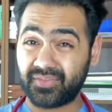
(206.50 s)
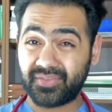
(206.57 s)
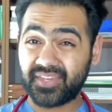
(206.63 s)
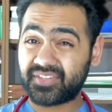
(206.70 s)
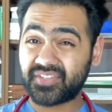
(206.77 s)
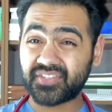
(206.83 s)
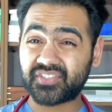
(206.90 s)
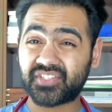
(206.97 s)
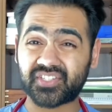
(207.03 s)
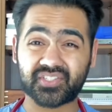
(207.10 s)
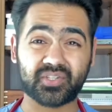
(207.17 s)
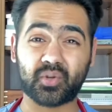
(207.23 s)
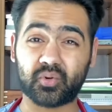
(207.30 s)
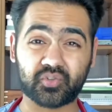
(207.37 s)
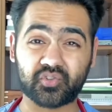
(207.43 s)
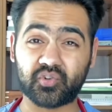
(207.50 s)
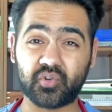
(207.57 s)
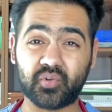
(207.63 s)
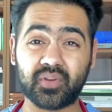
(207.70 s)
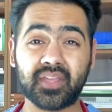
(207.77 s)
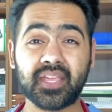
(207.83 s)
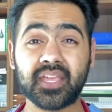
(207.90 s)
This is just not
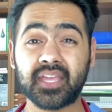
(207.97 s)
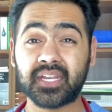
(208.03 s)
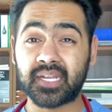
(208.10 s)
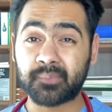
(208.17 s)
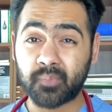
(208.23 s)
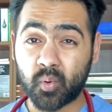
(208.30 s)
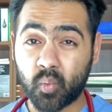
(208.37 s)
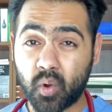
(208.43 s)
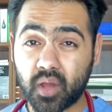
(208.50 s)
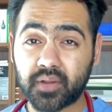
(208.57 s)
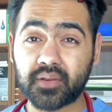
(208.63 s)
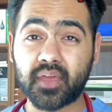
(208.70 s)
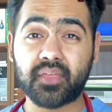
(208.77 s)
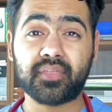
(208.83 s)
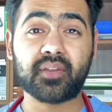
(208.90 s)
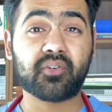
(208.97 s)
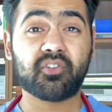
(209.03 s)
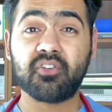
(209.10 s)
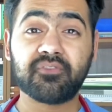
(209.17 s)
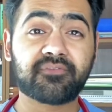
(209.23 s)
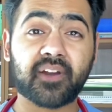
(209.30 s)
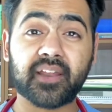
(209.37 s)
true. Number one, there are no
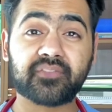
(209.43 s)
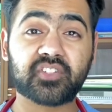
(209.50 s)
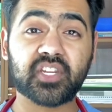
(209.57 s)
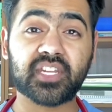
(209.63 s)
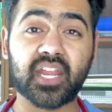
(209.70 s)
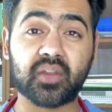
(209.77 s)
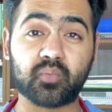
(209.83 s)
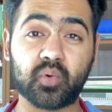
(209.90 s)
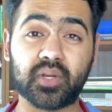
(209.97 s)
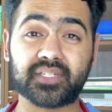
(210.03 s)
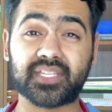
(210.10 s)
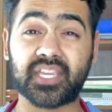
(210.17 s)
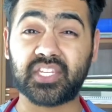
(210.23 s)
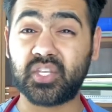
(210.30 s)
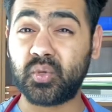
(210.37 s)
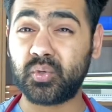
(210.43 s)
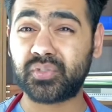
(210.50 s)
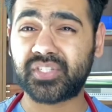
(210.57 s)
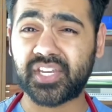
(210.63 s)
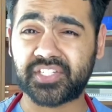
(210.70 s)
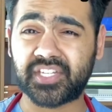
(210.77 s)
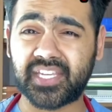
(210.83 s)
5G networks that use
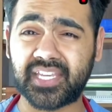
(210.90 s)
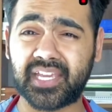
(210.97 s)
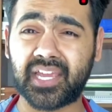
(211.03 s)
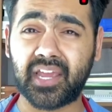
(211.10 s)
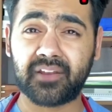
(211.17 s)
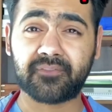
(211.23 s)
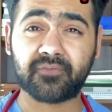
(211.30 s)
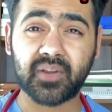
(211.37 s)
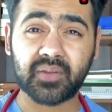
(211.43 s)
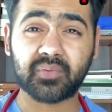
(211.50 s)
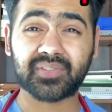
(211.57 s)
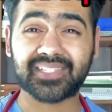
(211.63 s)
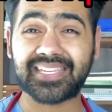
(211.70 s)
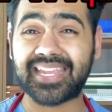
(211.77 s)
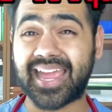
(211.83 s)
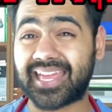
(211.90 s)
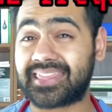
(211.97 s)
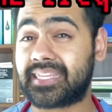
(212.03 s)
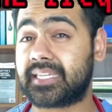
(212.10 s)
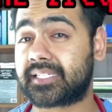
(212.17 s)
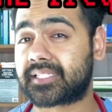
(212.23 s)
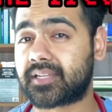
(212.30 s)
60 gigahertz frequency at
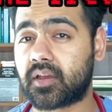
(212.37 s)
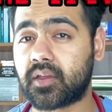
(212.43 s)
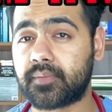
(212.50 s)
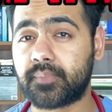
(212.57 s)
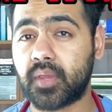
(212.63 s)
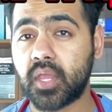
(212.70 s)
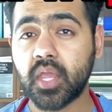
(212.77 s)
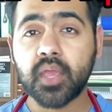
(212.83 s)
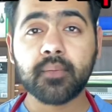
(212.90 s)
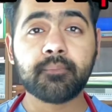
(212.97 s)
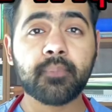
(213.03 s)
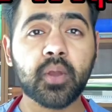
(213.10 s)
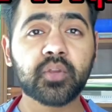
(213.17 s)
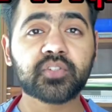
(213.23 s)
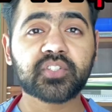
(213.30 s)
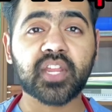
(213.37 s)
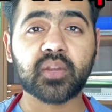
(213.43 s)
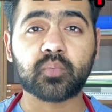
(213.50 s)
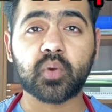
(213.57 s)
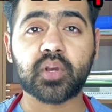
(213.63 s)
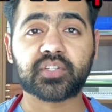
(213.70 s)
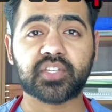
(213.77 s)
this time. Most
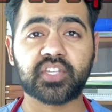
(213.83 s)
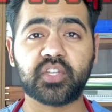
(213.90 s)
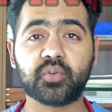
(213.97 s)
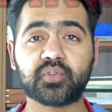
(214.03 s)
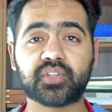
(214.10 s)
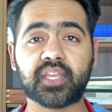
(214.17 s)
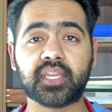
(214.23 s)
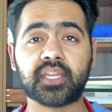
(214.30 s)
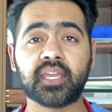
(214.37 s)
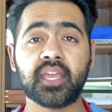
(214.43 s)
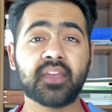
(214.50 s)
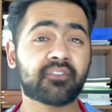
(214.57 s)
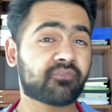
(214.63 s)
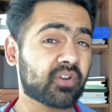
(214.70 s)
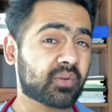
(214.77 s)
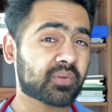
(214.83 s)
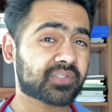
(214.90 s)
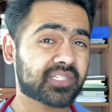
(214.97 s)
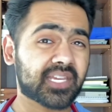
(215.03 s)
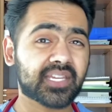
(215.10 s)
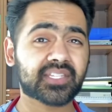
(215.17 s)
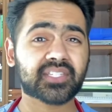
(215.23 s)
networks are using
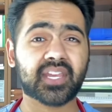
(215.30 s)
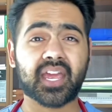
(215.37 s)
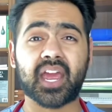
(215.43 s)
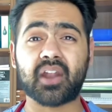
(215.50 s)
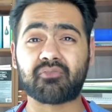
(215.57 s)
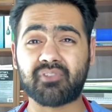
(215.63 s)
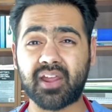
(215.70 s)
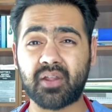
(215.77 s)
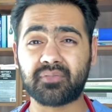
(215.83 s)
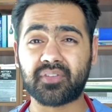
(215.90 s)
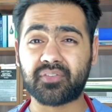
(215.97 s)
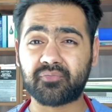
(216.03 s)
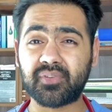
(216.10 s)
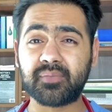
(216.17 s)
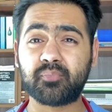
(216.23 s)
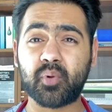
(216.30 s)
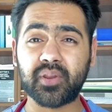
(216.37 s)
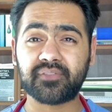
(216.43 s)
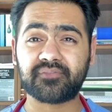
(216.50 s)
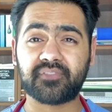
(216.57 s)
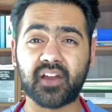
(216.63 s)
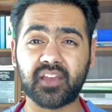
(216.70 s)
frequencies around the
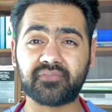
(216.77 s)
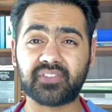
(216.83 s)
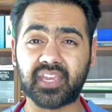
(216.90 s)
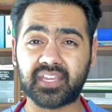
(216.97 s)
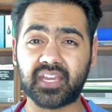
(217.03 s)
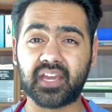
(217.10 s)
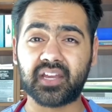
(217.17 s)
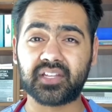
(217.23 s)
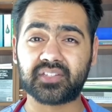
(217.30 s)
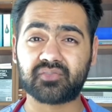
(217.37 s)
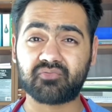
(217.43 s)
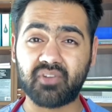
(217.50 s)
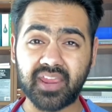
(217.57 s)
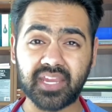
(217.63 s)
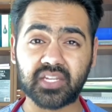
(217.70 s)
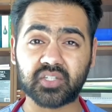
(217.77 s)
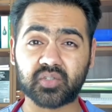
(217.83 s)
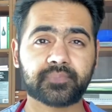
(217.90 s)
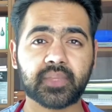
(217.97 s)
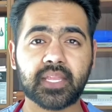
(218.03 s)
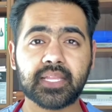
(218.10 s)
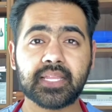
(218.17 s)
3.5 gigahertz range.
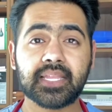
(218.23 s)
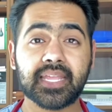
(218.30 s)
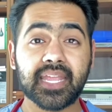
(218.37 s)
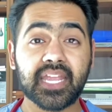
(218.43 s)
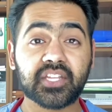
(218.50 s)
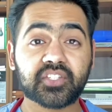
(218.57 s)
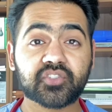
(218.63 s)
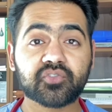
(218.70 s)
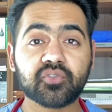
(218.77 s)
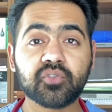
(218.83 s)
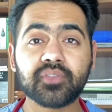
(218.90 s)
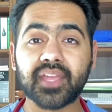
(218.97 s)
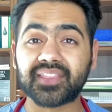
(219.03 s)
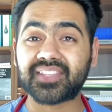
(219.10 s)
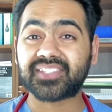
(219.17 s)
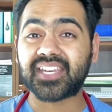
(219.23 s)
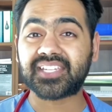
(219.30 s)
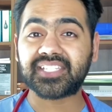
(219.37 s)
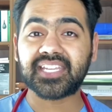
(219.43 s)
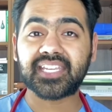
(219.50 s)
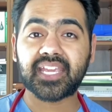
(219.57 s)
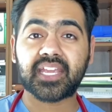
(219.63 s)
It's true that the
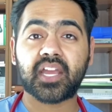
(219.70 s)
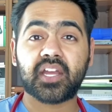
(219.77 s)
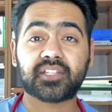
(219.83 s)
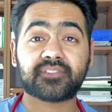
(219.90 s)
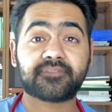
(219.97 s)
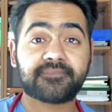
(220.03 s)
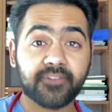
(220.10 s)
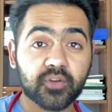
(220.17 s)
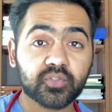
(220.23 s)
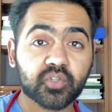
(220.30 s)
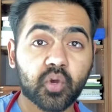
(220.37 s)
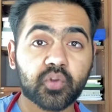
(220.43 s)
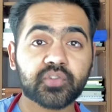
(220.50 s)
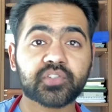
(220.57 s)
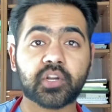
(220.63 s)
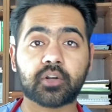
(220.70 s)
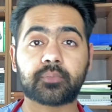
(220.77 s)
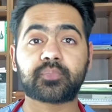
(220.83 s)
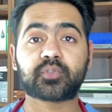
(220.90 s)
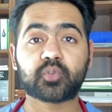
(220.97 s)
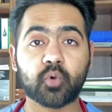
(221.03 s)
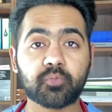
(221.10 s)
60 gigahertz photons are
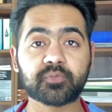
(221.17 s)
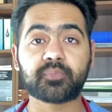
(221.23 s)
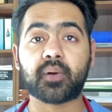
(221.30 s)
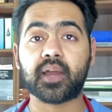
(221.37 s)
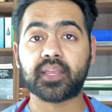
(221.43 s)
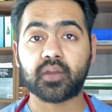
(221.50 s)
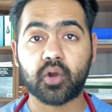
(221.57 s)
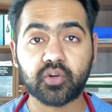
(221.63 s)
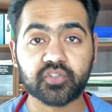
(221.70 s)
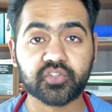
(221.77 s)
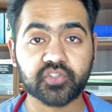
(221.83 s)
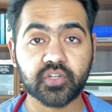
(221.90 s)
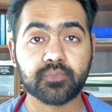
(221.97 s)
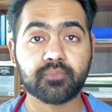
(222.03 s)
absorbed by oxygen